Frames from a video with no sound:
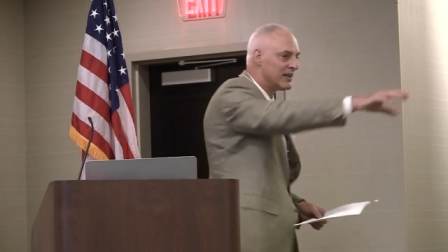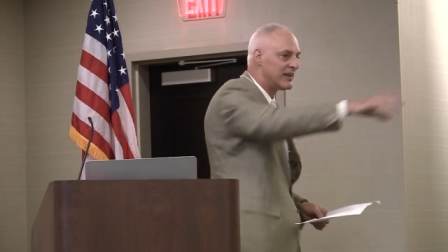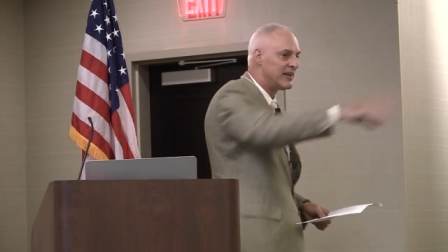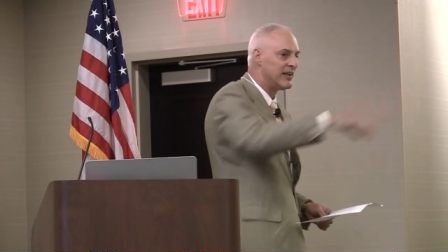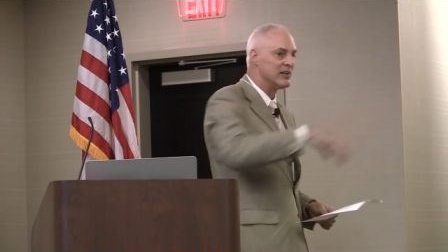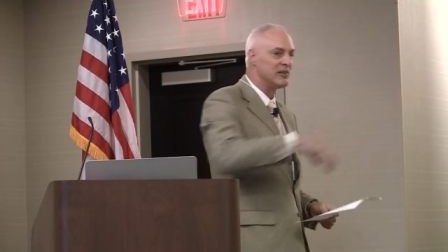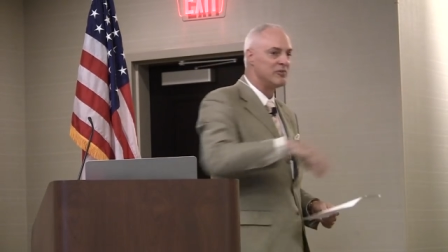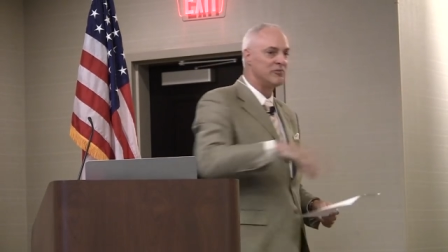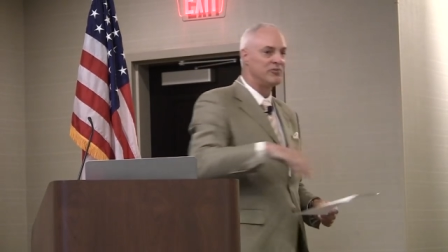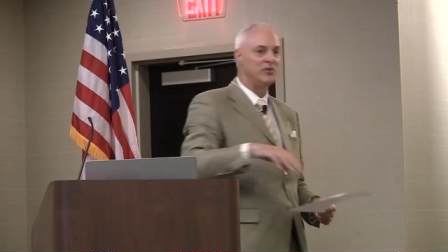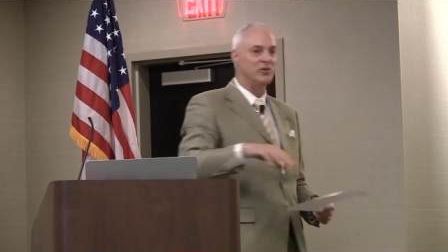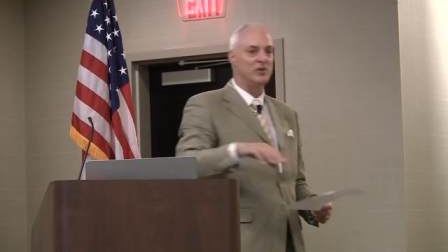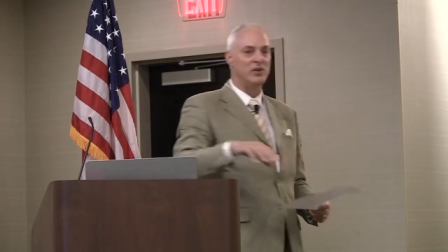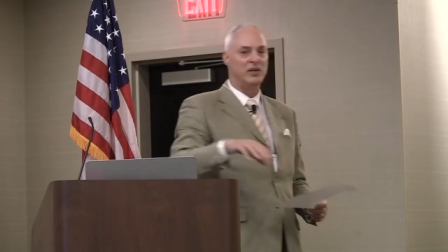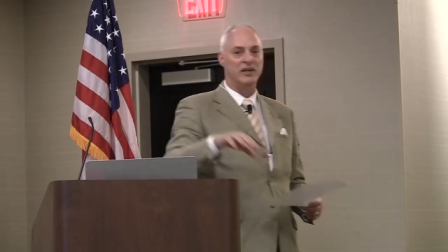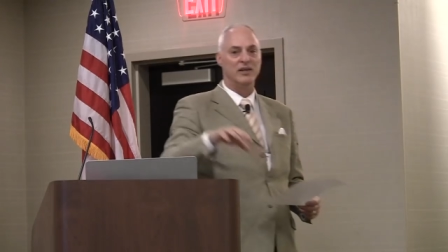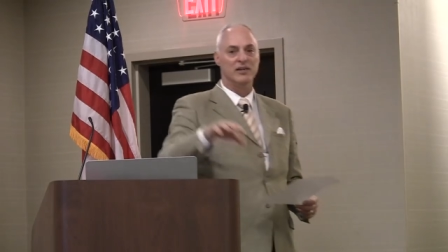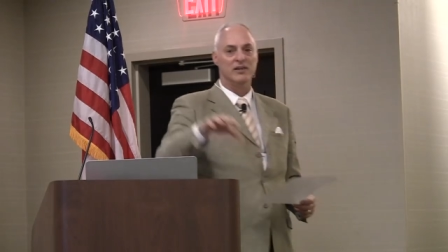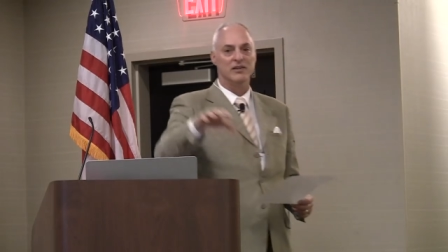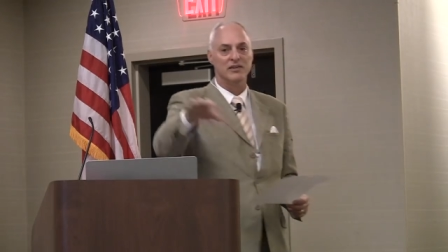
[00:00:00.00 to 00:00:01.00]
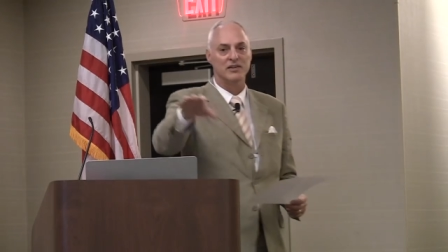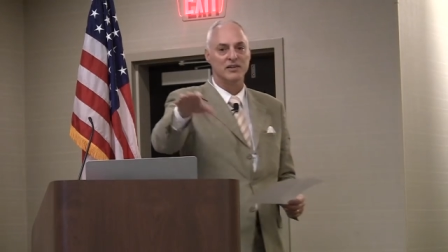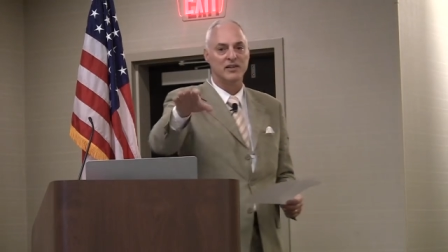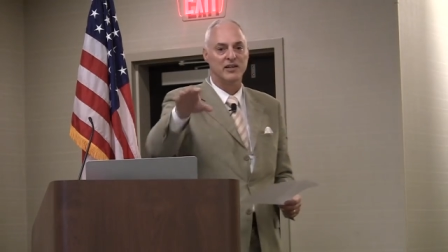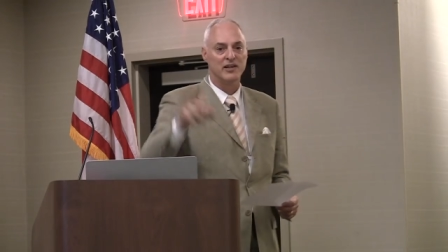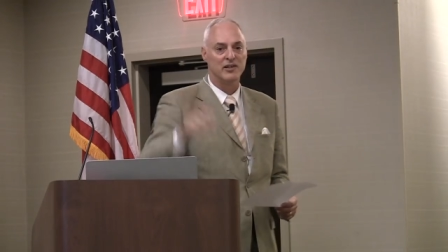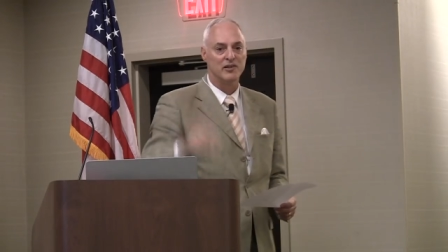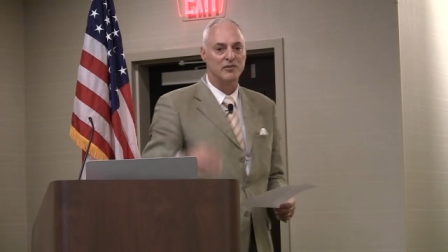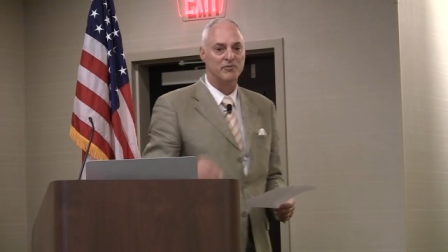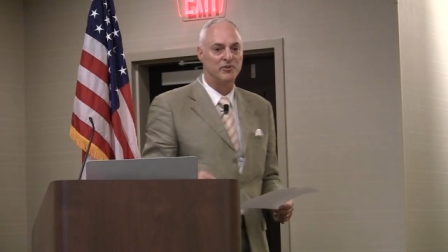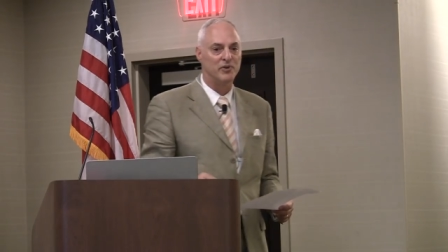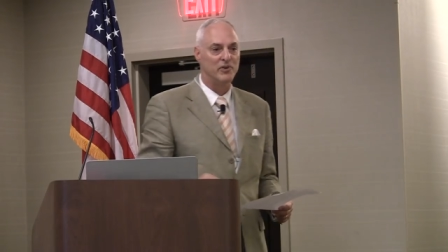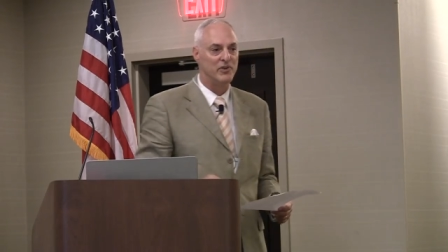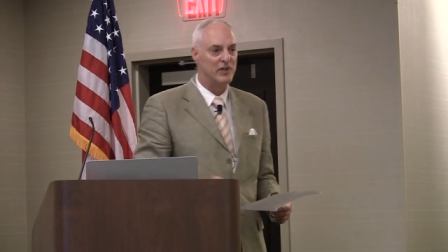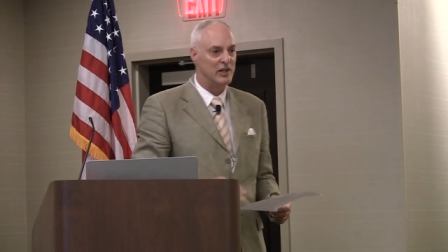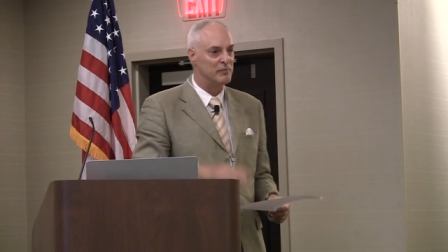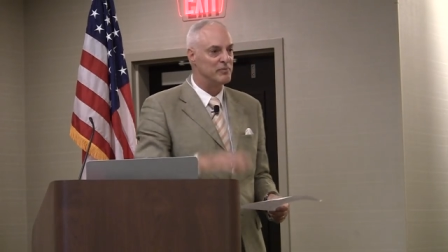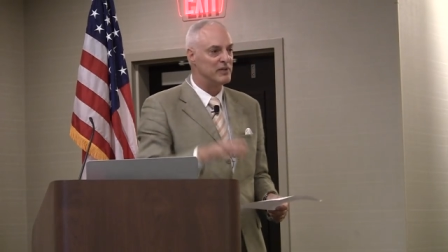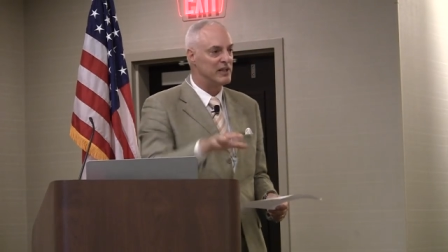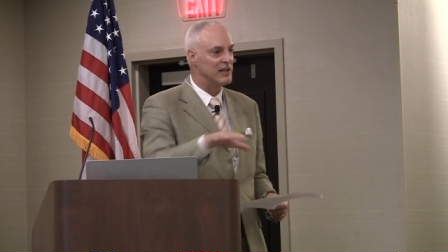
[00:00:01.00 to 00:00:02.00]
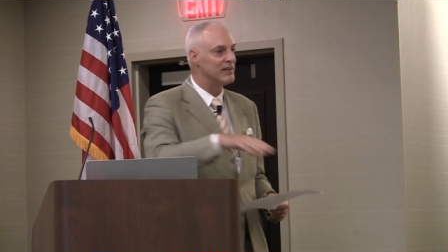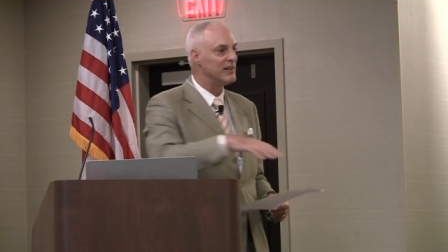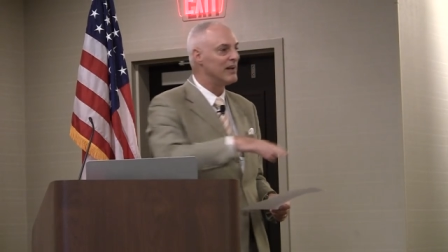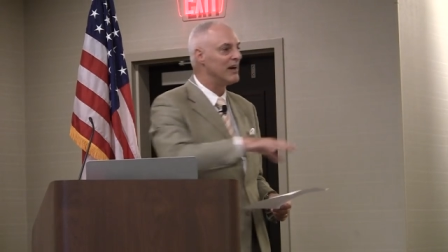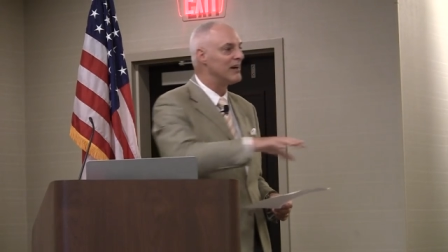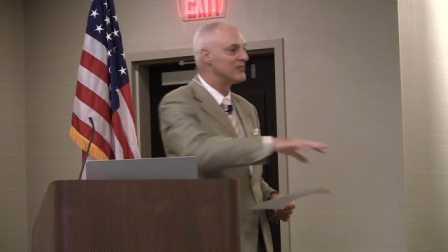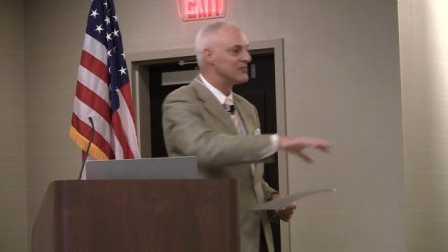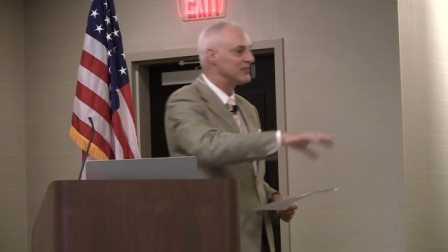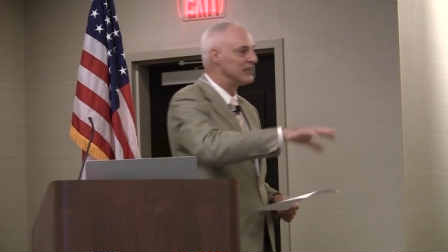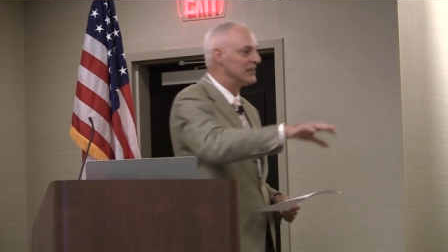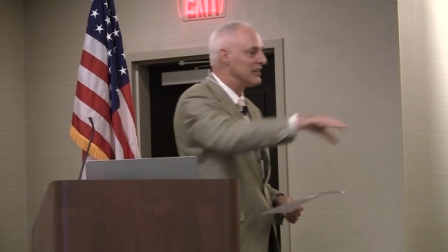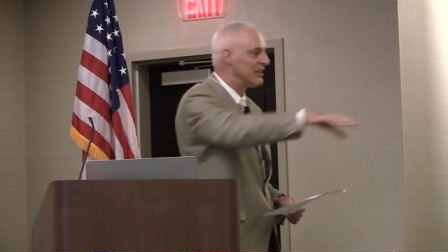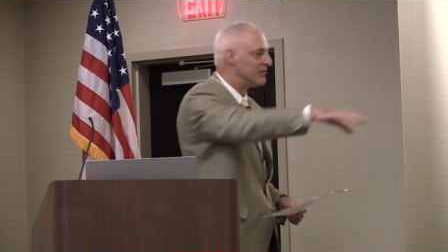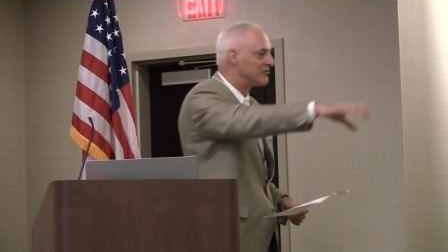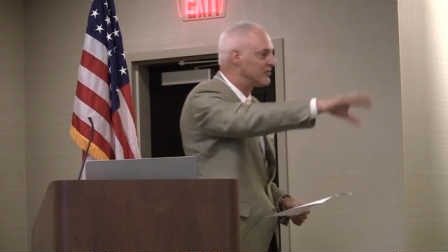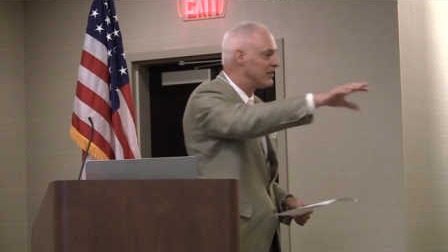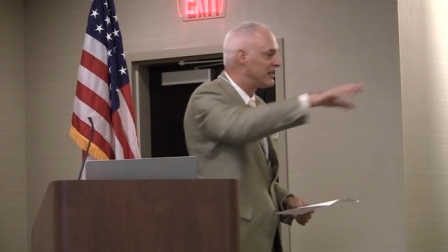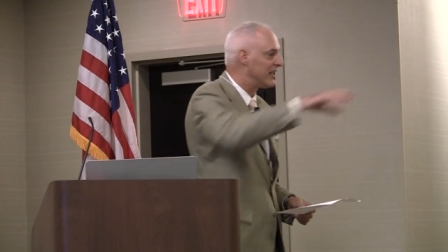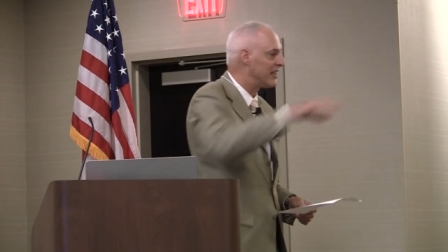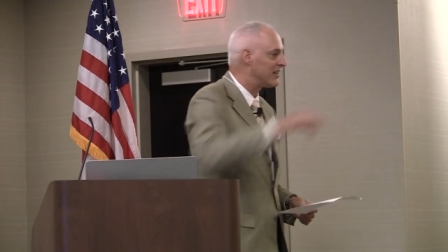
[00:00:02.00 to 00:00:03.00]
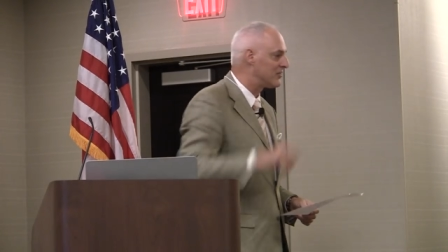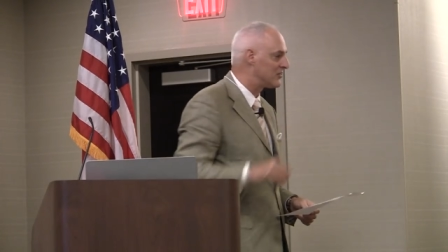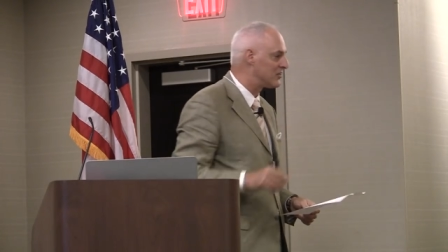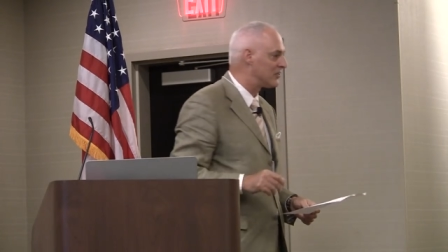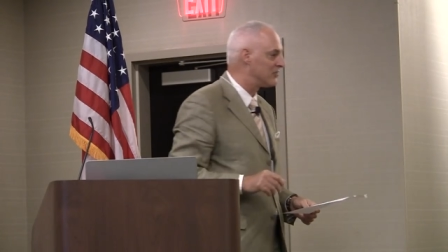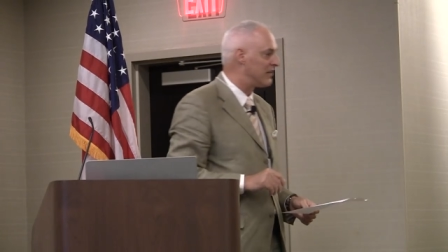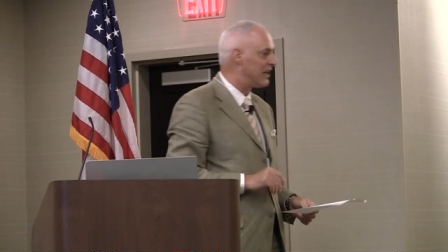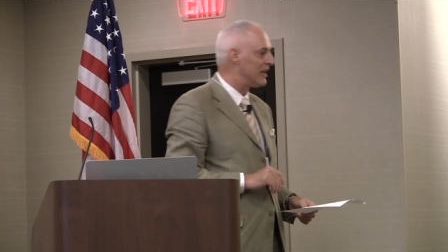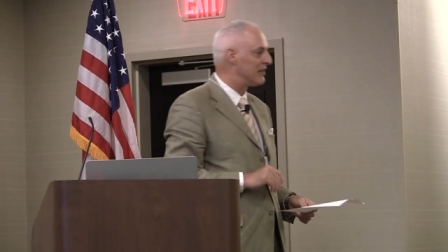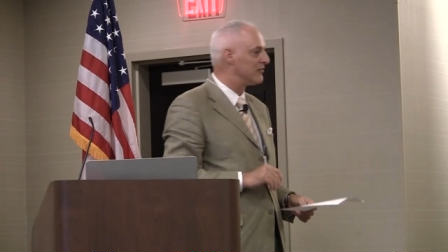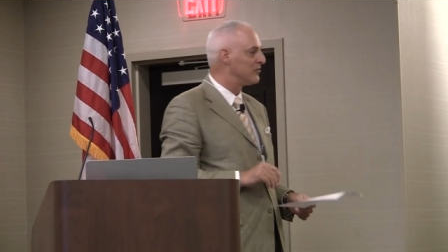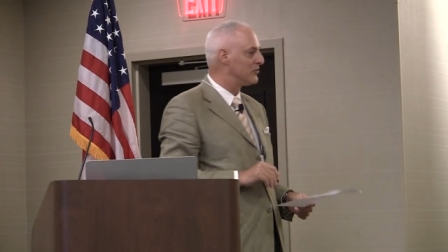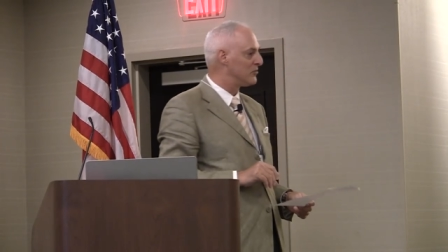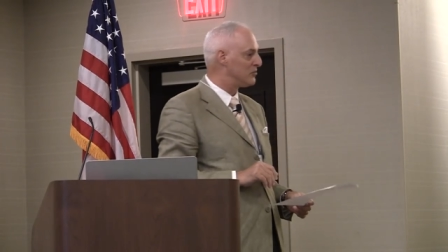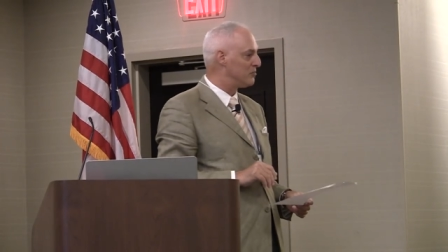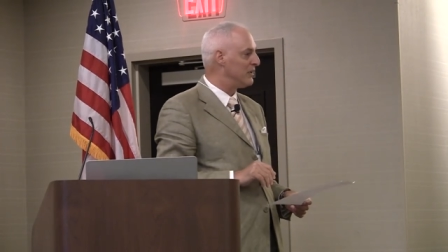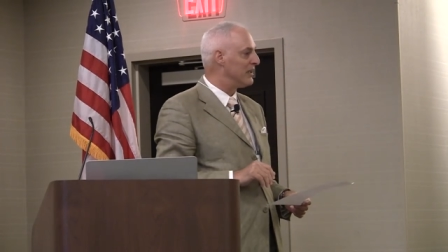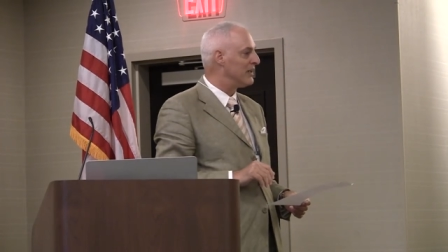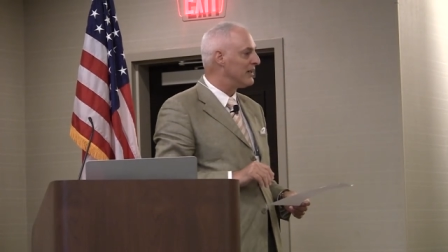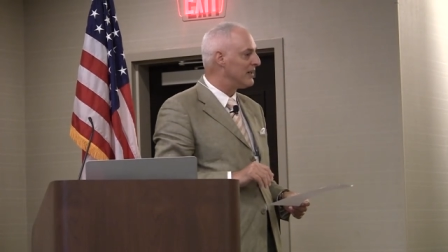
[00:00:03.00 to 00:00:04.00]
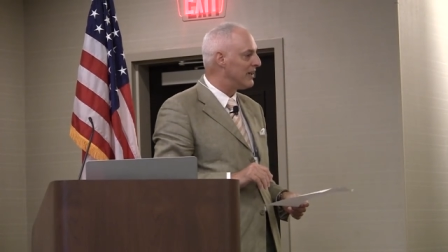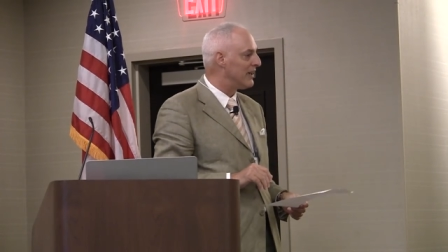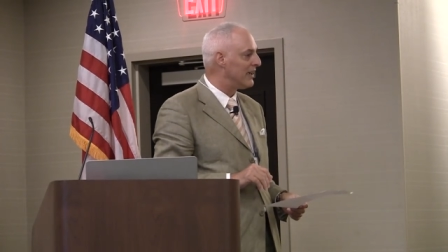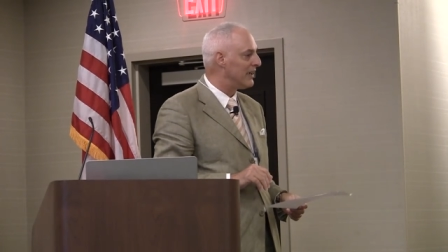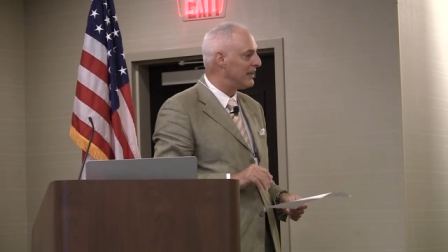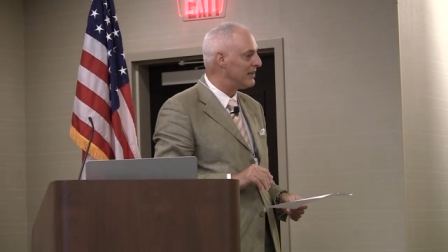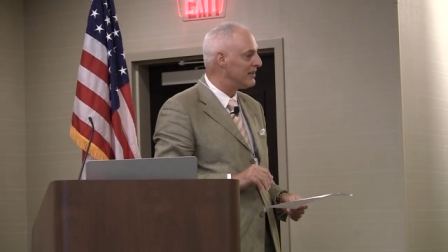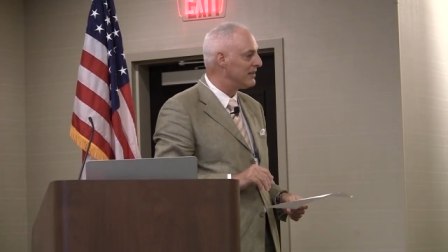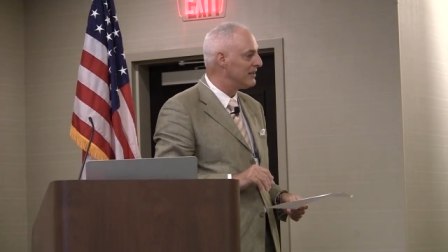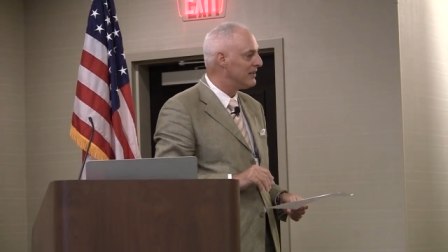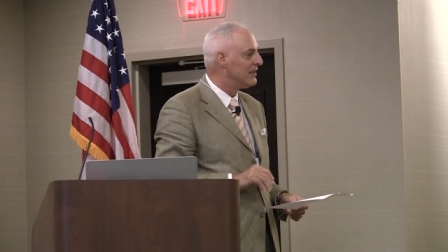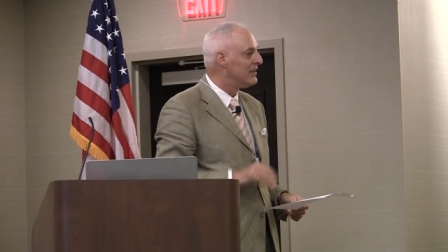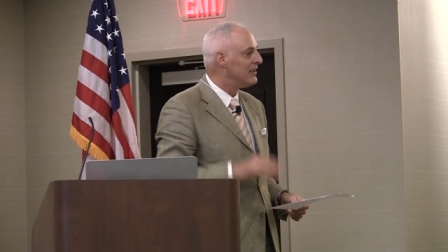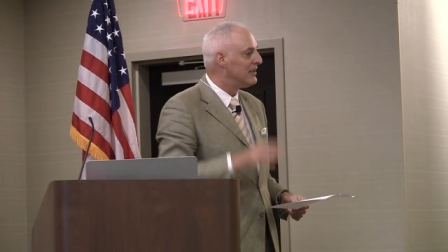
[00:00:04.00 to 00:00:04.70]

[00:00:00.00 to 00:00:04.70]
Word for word: kill a few here and kill a few there, but it largely left a lot of survivors behind,